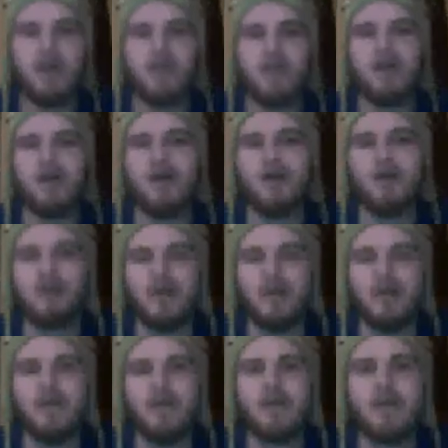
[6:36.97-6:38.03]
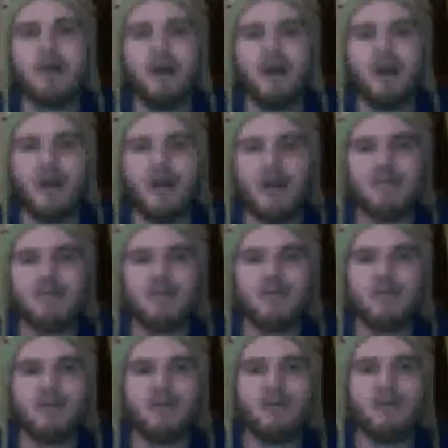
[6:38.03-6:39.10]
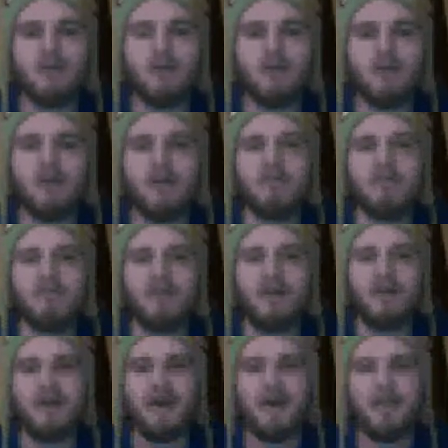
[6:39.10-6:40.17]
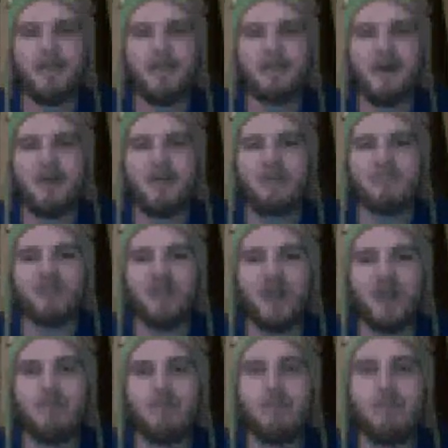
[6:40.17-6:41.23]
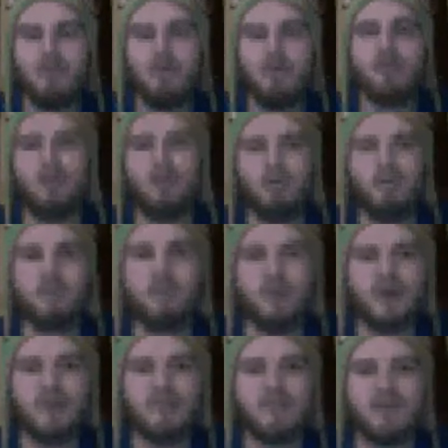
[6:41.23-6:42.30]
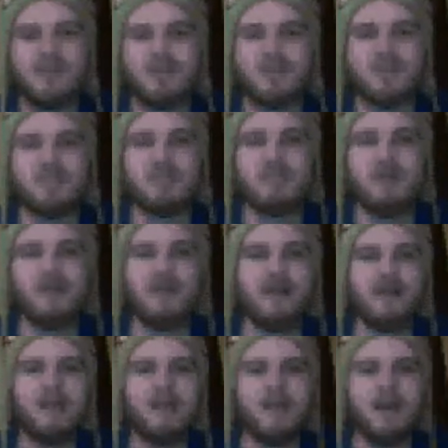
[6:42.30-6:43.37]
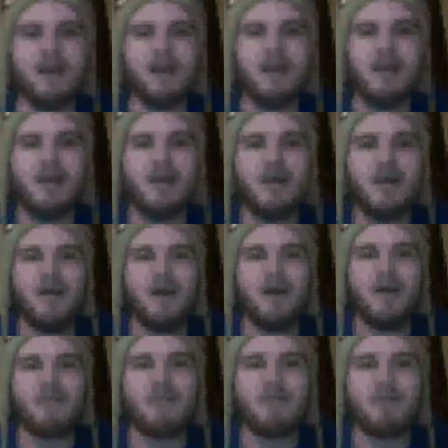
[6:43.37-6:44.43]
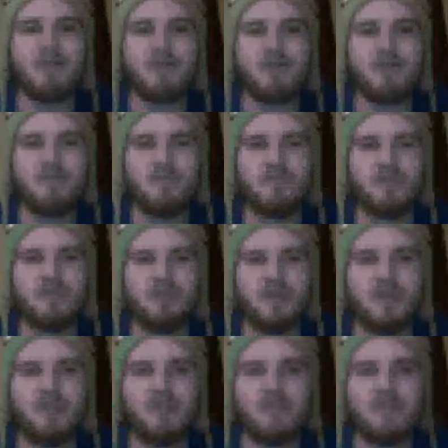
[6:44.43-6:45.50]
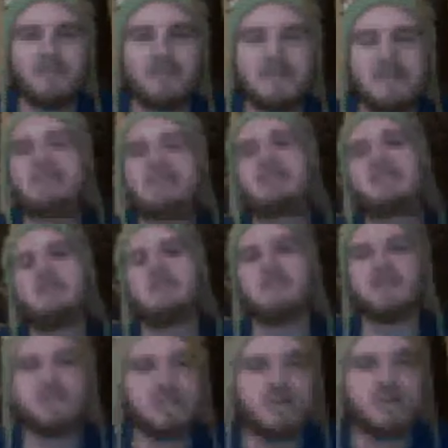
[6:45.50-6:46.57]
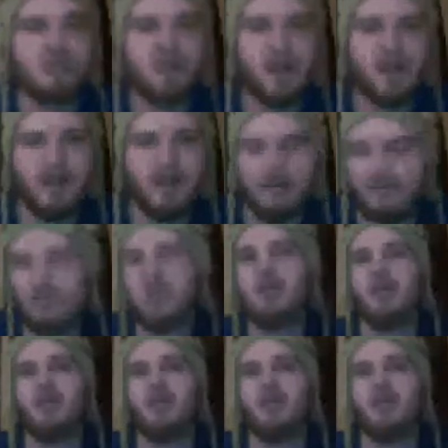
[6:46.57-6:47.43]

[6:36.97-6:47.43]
There we go. All right. So, don't know if you saw that, but that was like buku points that were just played right there. Score jumped from the 20s to the 60s in a single play.